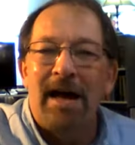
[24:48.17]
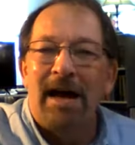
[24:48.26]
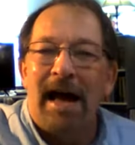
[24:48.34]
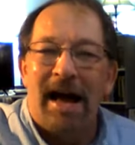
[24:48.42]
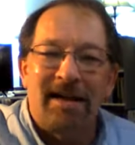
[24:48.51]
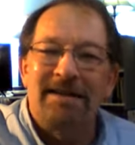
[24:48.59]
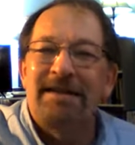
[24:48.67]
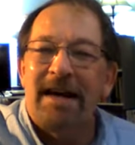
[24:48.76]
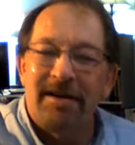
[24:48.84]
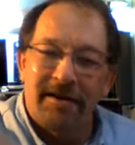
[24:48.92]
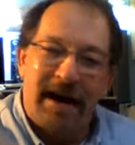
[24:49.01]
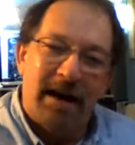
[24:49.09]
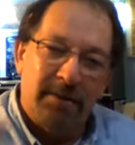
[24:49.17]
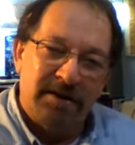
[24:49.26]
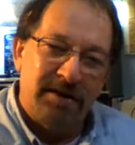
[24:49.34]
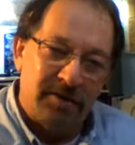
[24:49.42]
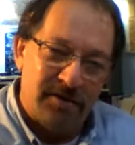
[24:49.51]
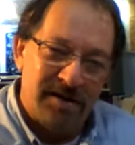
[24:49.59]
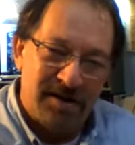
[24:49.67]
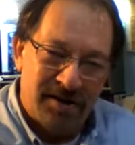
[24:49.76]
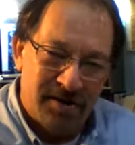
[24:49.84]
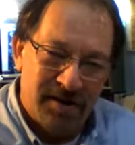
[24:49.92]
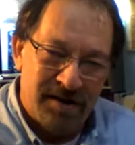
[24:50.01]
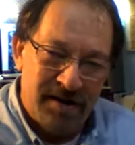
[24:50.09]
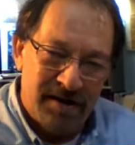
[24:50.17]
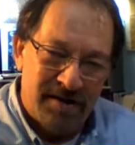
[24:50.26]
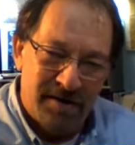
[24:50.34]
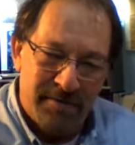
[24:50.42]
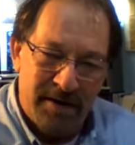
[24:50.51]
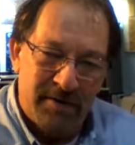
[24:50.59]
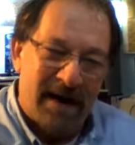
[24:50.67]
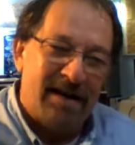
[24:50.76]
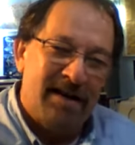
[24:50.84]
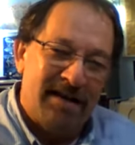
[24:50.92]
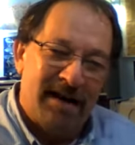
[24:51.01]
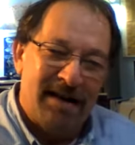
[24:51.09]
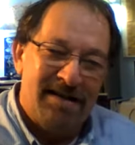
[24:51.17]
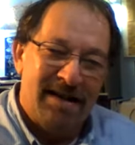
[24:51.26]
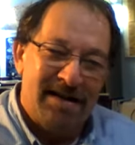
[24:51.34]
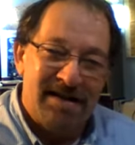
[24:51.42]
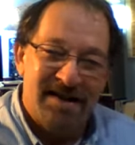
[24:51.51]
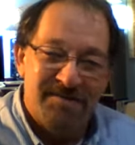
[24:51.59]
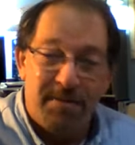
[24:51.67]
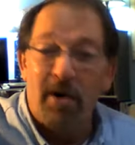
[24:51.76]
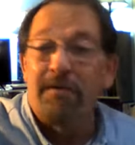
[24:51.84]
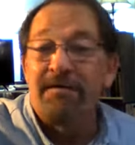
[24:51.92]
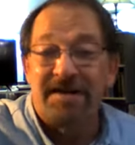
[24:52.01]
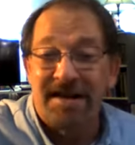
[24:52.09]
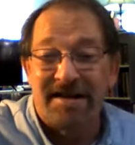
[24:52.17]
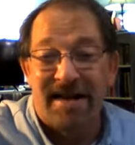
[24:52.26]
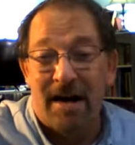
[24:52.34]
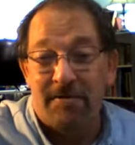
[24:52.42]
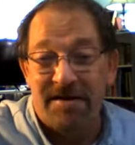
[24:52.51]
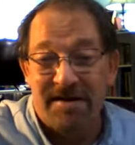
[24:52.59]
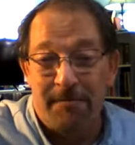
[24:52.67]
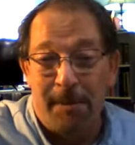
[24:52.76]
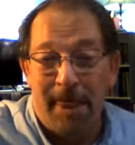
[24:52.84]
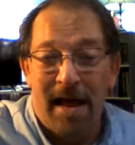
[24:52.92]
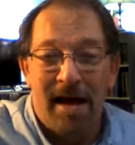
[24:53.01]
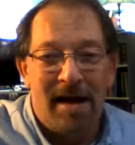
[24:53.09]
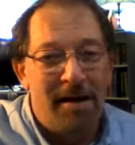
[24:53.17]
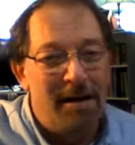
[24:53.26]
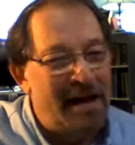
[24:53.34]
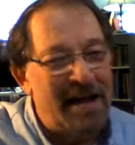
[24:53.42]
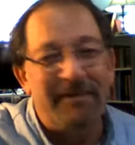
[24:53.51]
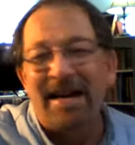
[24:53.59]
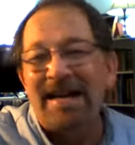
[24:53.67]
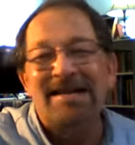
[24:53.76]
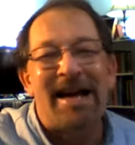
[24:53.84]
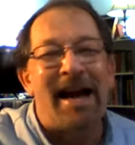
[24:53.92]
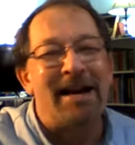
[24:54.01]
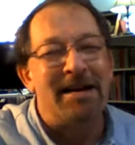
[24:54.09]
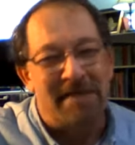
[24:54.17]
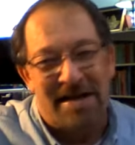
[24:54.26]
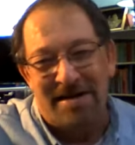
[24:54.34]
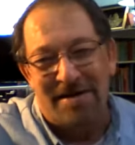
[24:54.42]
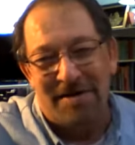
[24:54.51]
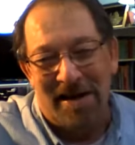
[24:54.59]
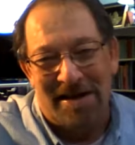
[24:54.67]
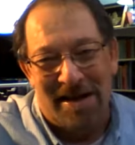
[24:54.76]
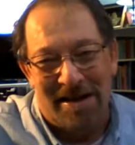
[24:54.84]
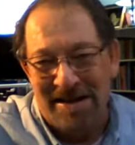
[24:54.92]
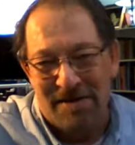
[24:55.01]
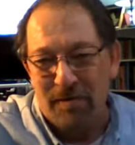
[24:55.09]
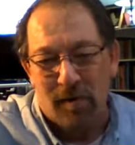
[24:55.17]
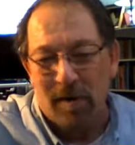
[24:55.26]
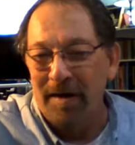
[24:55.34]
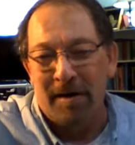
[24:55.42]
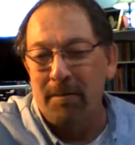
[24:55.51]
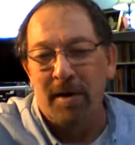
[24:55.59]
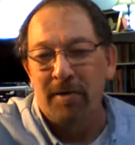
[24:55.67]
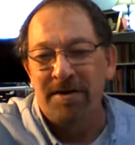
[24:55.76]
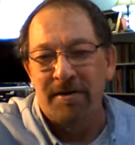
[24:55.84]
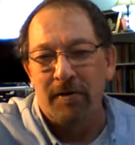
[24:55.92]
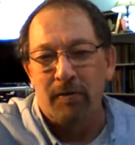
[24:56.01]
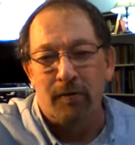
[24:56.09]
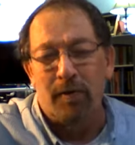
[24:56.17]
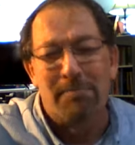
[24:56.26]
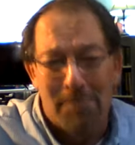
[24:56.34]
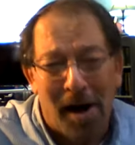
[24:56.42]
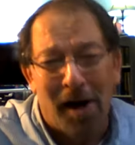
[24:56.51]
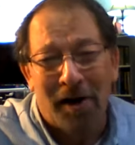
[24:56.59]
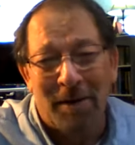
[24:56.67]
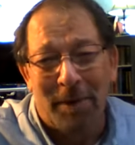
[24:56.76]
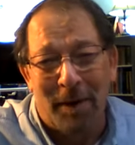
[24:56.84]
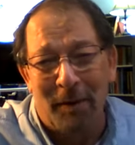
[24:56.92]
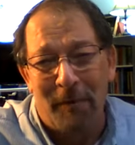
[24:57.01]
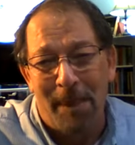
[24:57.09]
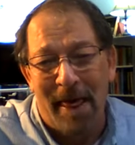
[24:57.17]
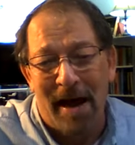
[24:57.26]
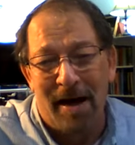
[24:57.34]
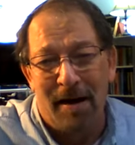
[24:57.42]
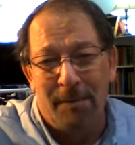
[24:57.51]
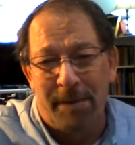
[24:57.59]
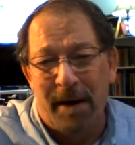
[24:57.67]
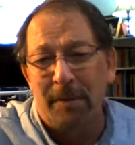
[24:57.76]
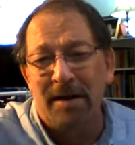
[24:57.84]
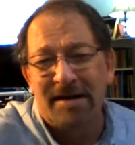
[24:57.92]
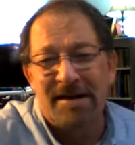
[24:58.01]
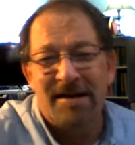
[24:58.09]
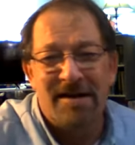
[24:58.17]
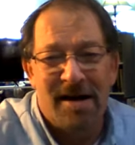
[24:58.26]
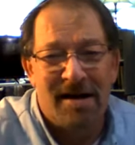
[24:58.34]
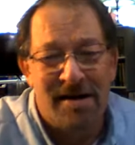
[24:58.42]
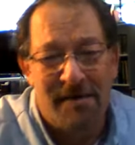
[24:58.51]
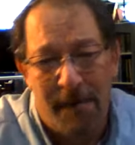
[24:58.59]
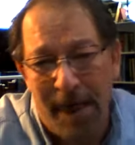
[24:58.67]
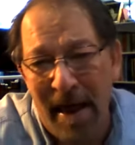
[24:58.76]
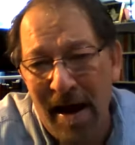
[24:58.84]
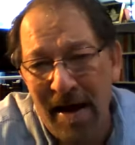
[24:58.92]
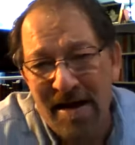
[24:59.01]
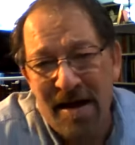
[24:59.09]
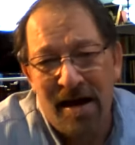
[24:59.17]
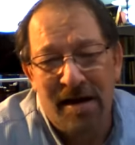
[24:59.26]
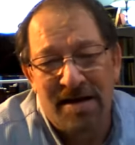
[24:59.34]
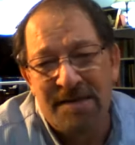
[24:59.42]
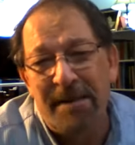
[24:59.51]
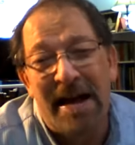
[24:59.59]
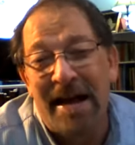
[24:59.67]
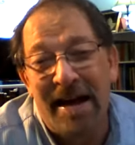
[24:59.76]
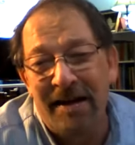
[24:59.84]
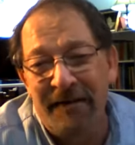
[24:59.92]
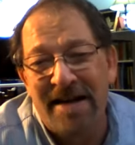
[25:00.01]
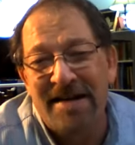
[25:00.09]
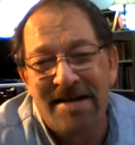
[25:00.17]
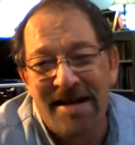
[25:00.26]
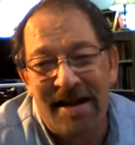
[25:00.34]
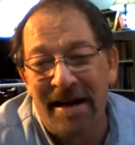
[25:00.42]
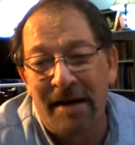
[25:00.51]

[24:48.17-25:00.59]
Alexander Hamilton stood to be recognized and then spoke for 6 hours. even his enemies thought that this was one of the most remarkable public speaking events they'd